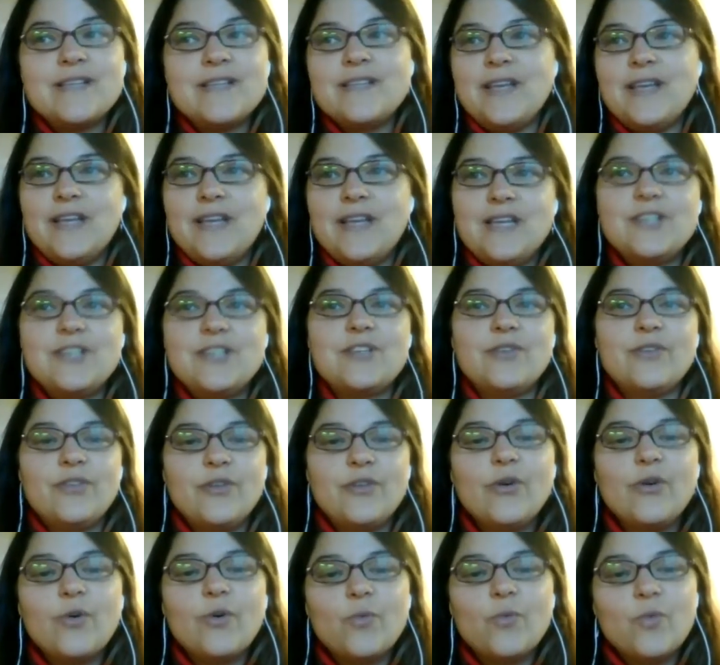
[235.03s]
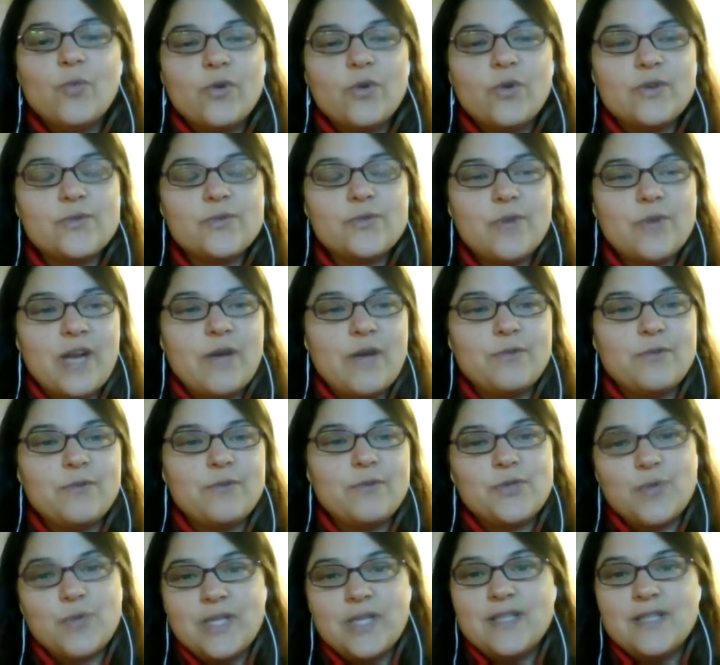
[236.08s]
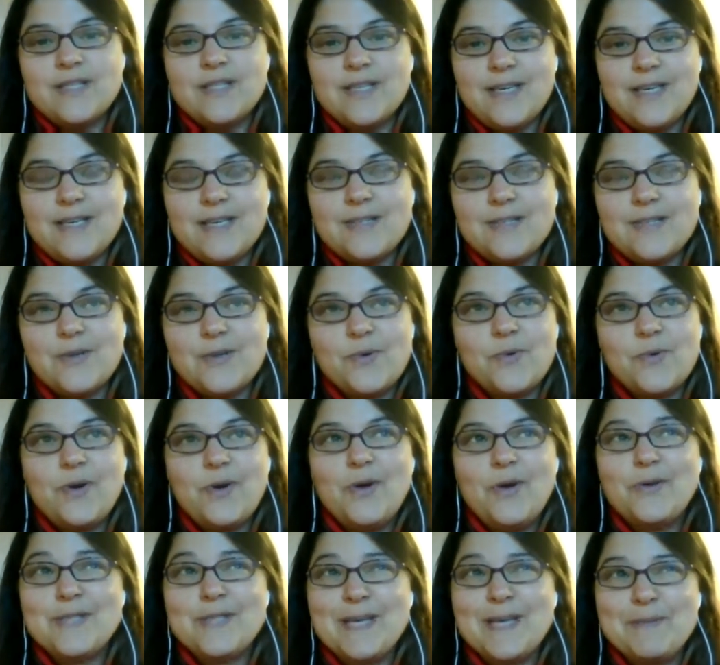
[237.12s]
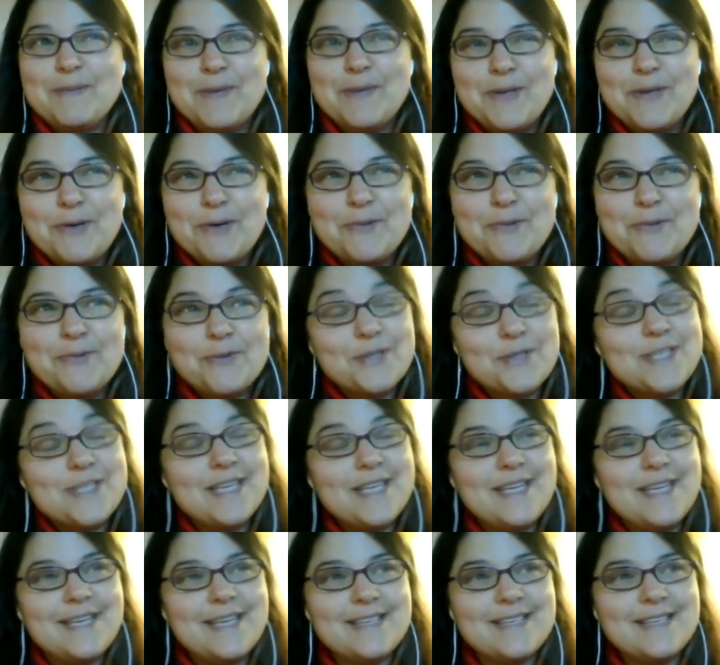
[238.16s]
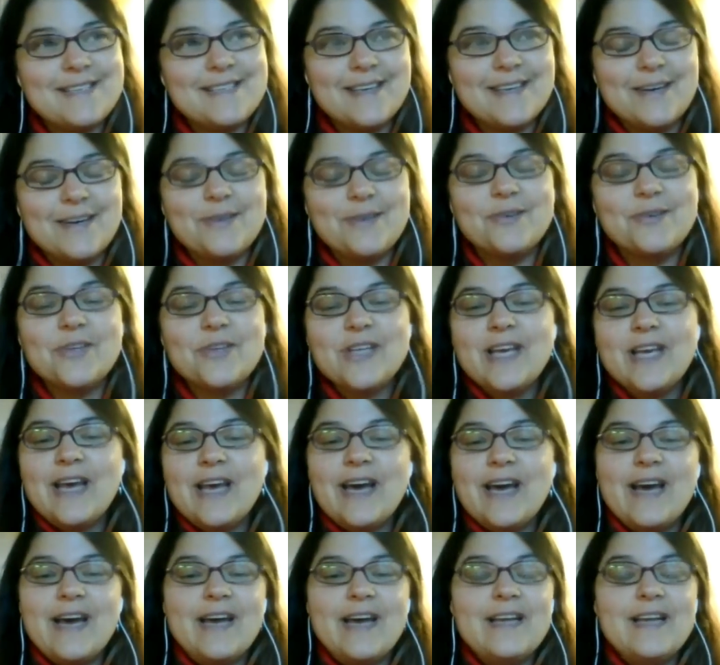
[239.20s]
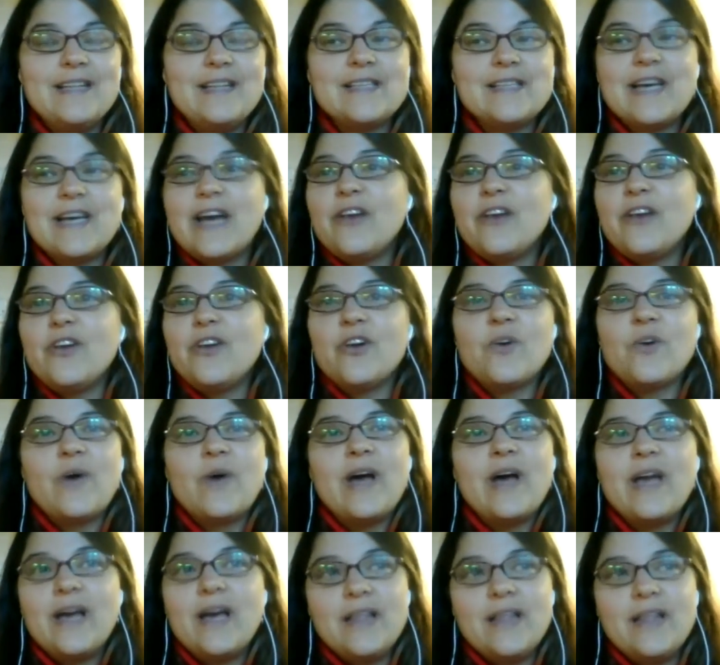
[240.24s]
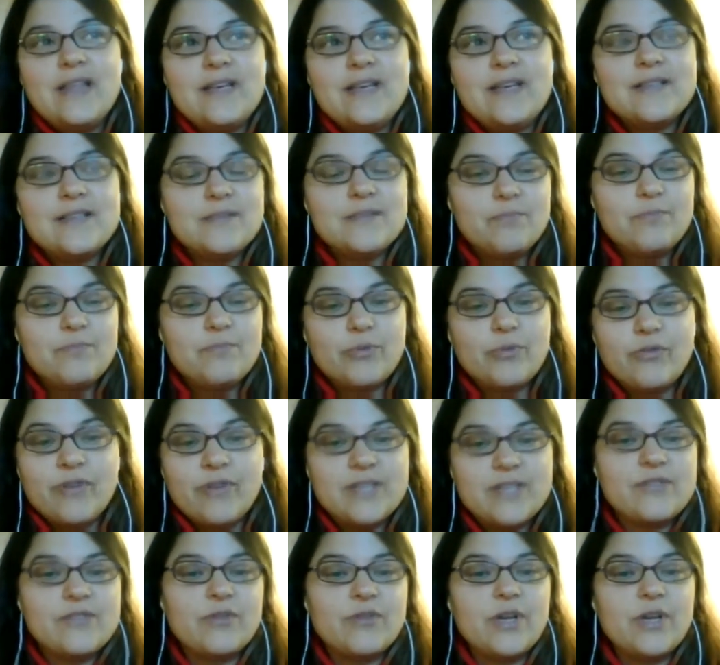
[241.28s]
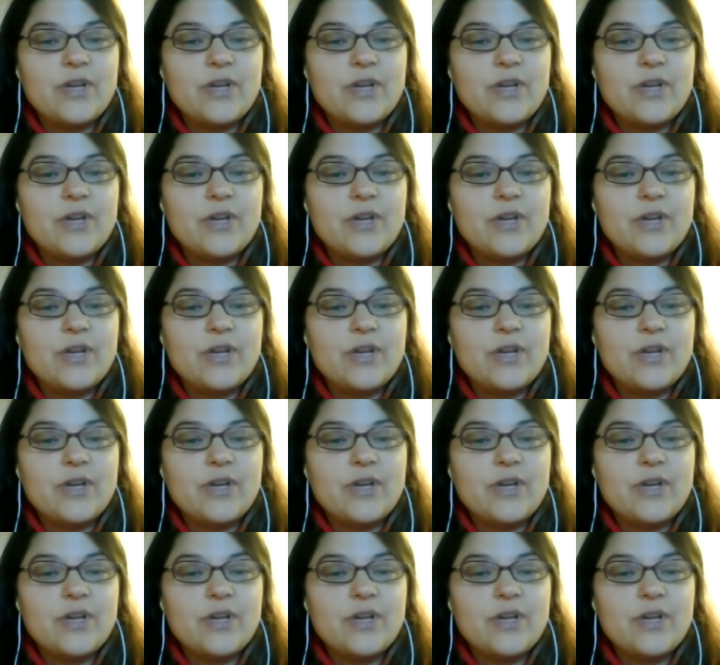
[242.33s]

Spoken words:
initial thought was when I was 20, so a long time ago, 14 years ago. And I don't know, I had this professor at